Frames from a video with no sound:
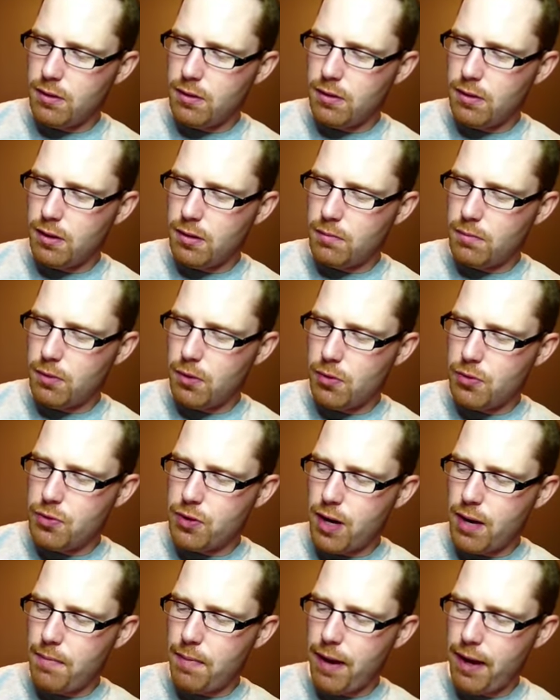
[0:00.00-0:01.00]
our blow
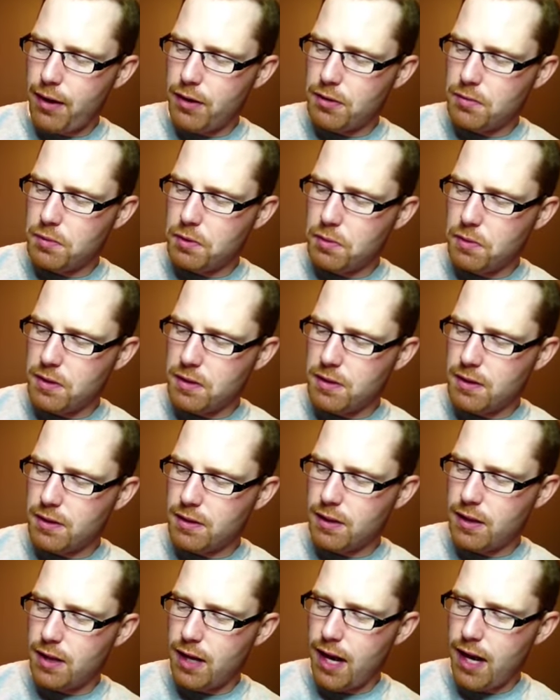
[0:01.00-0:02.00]
draw patterns between 6
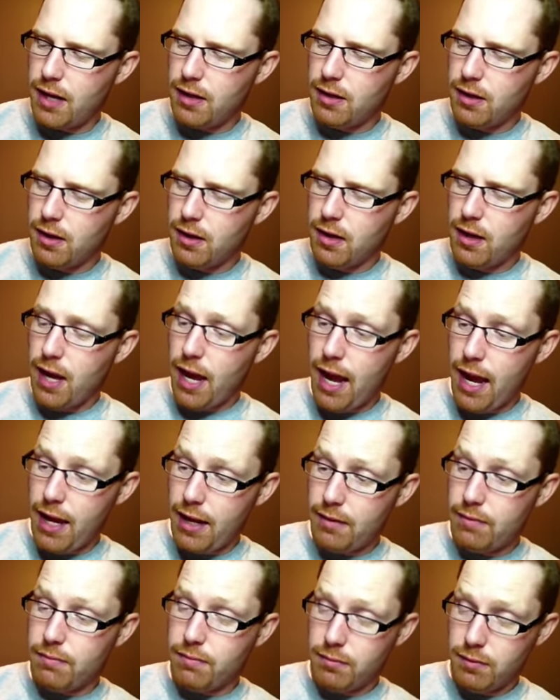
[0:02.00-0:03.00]
and 9
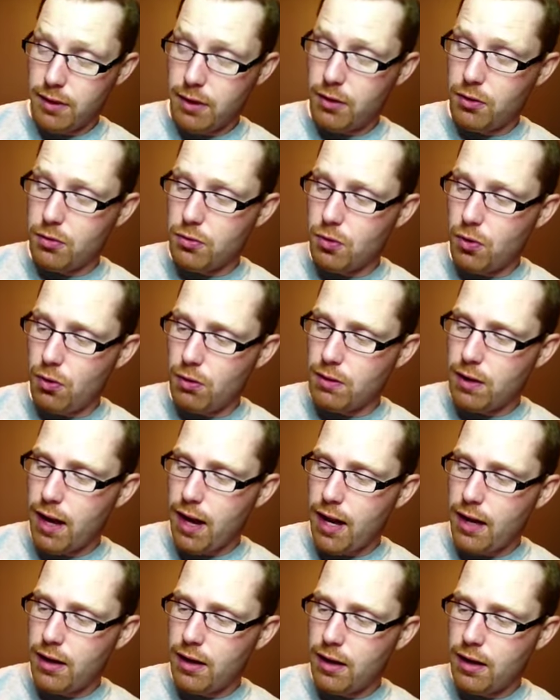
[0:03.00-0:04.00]
and include hole
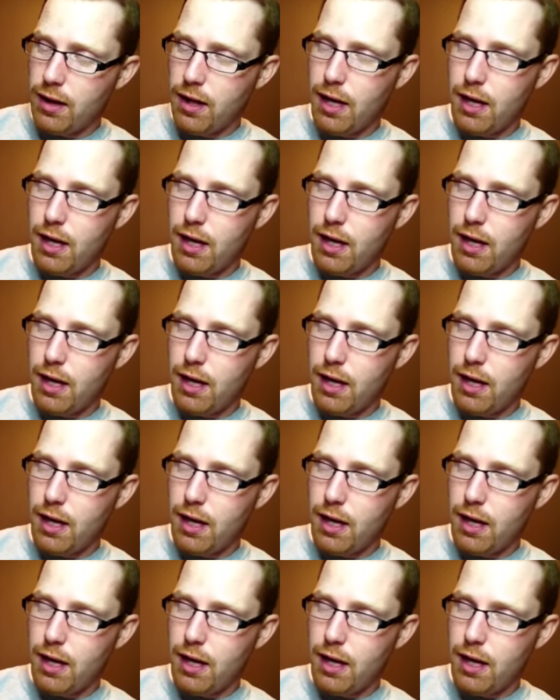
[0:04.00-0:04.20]
10,